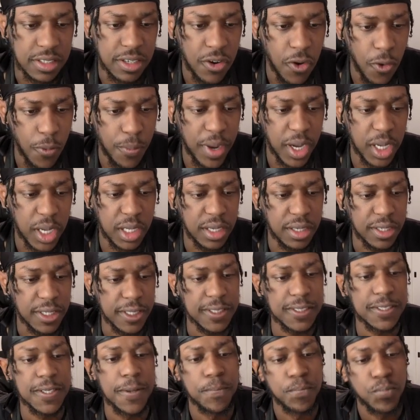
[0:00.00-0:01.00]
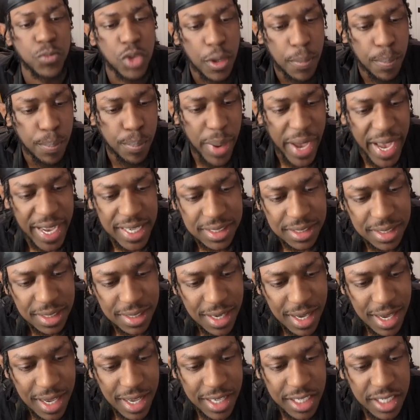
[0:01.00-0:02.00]
Oh my goodness.
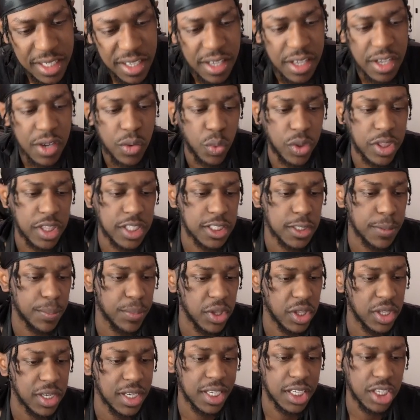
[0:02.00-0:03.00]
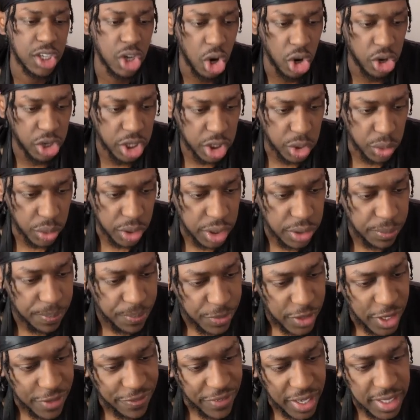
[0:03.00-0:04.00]
Bastiodon with his ability Guarded Grill.
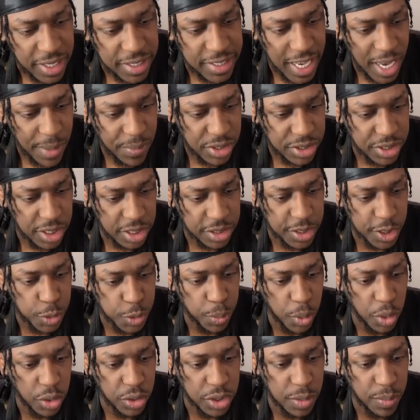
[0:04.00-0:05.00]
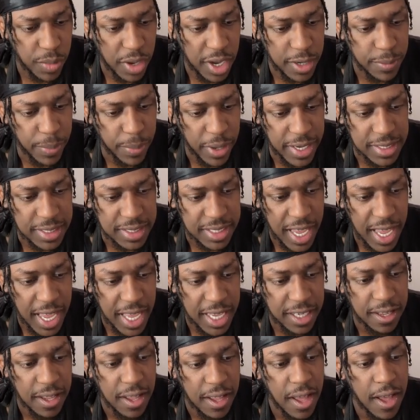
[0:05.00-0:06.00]
If any damage done to this Pokemon by
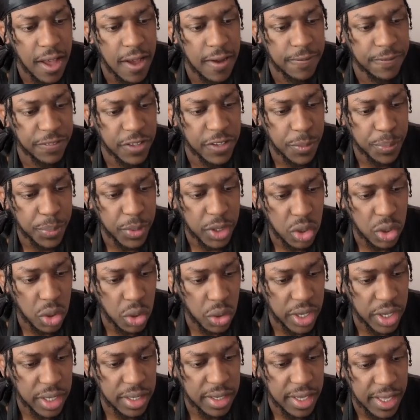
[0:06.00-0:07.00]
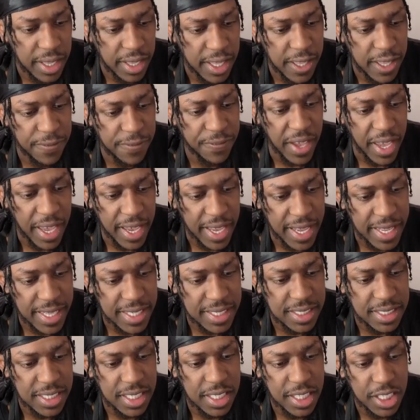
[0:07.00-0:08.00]
attack, flip a coin. If
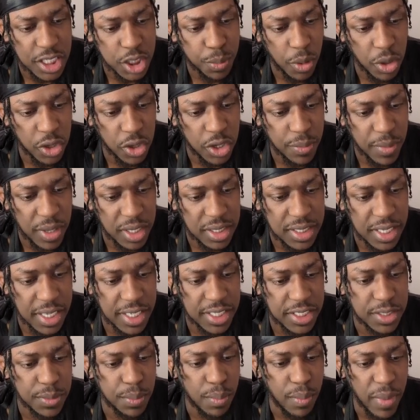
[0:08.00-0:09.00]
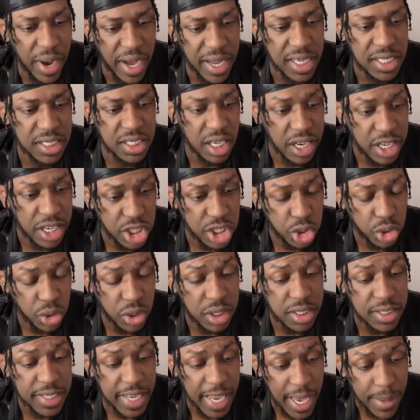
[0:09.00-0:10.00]
heads, this Pokemon takes minus
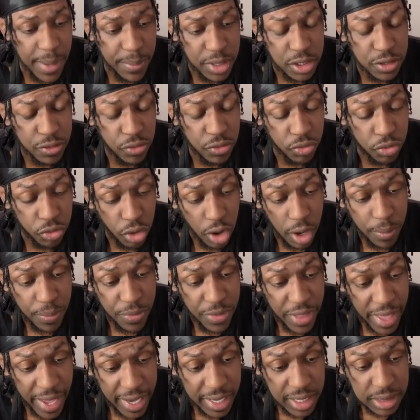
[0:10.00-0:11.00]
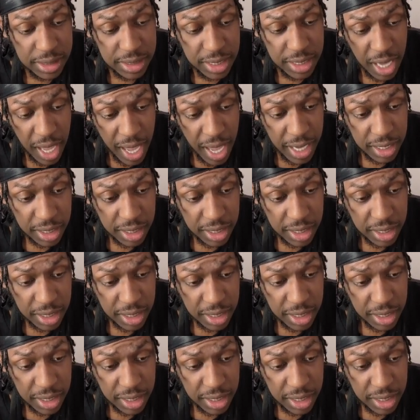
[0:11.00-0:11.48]
100 damage from that attack.